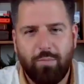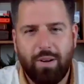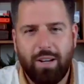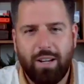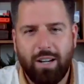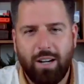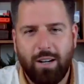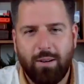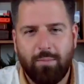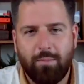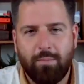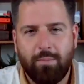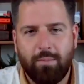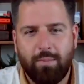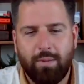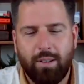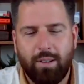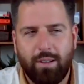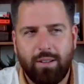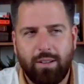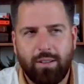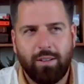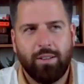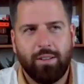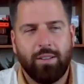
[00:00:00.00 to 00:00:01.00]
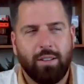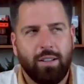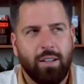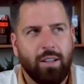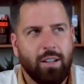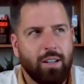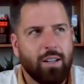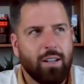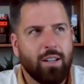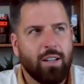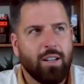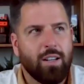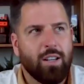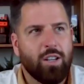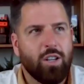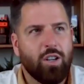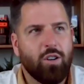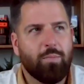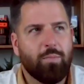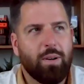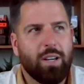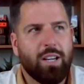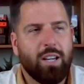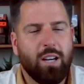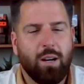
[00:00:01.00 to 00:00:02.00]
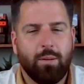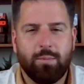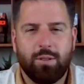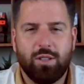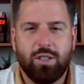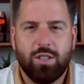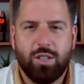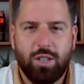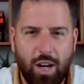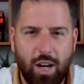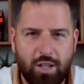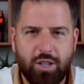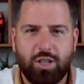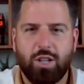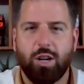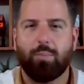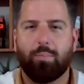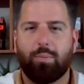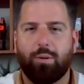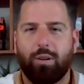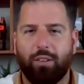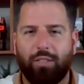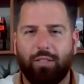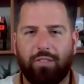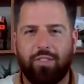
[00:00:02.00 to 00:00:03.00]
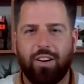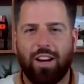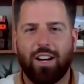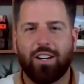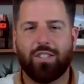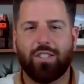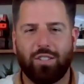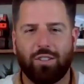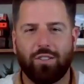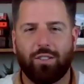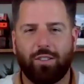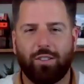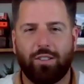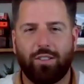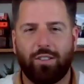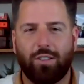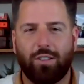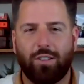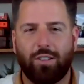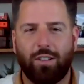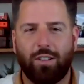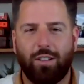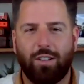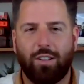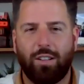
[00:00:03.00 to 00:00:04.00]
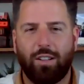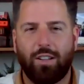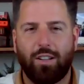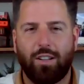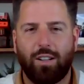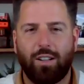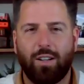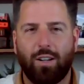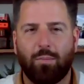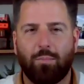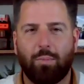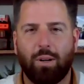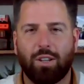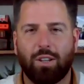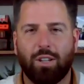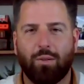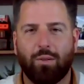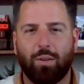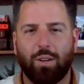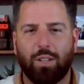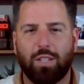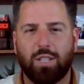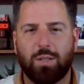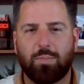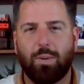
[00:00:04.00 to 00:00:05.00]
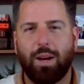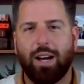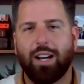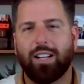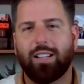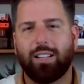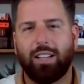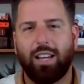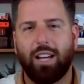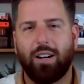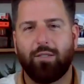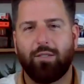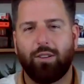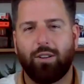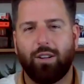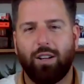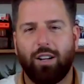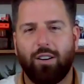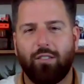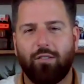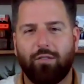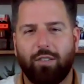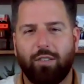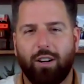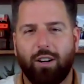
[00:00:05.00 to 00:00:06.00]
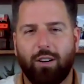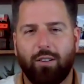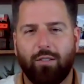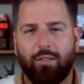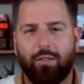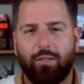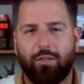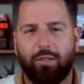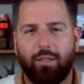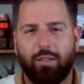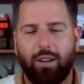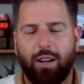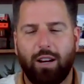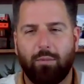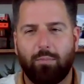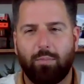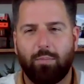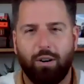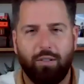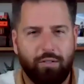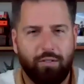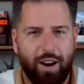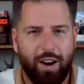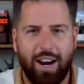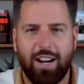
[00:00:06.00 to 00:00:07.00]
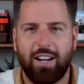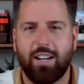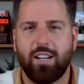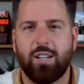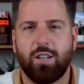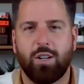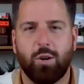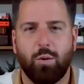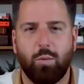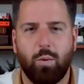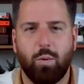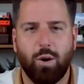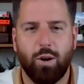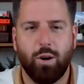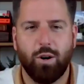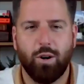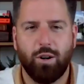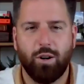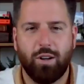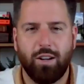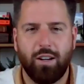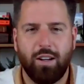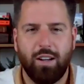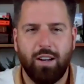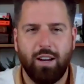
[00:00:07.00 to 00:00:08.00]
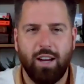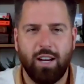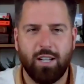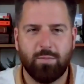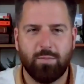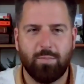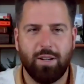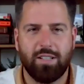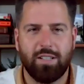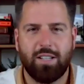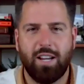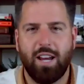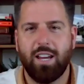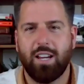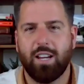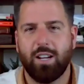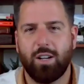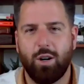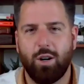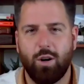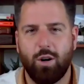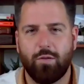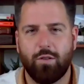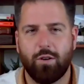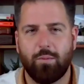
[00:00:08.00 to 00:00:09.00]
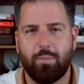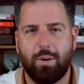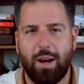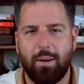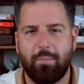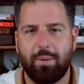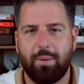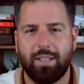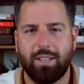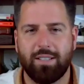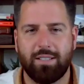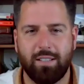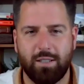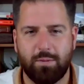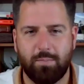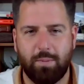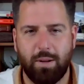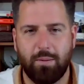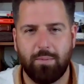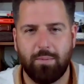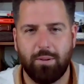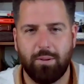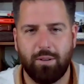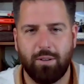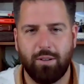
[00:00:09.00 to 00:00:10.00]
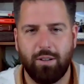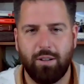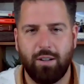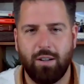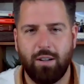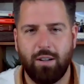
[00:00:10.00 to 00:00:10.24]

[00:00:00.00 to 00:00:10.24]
become such a professional, but the respect level of providing your work has been taken over by business people.